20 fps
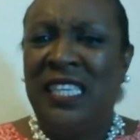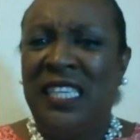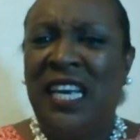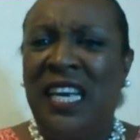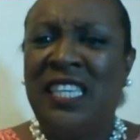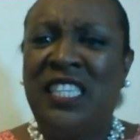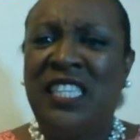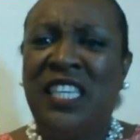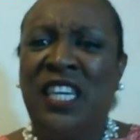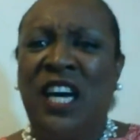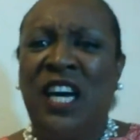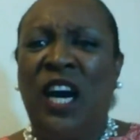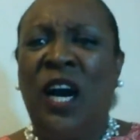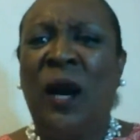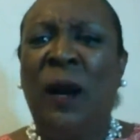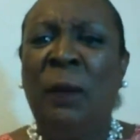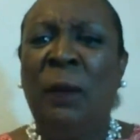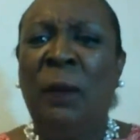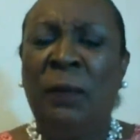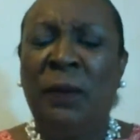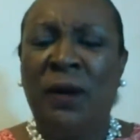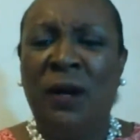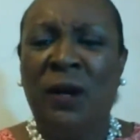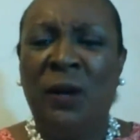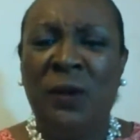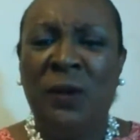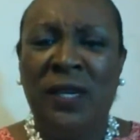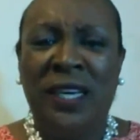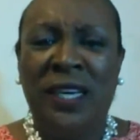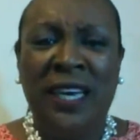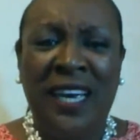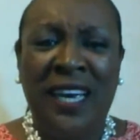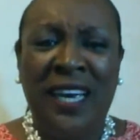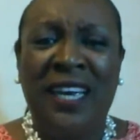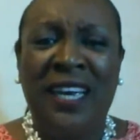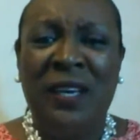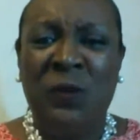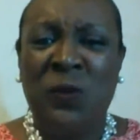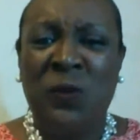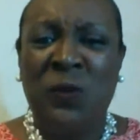Catching up? Okay,
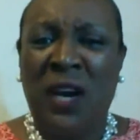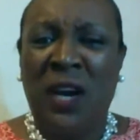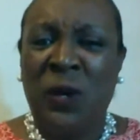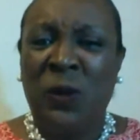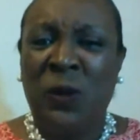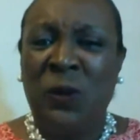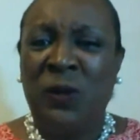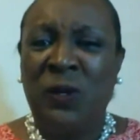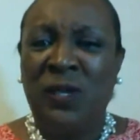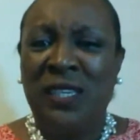wow.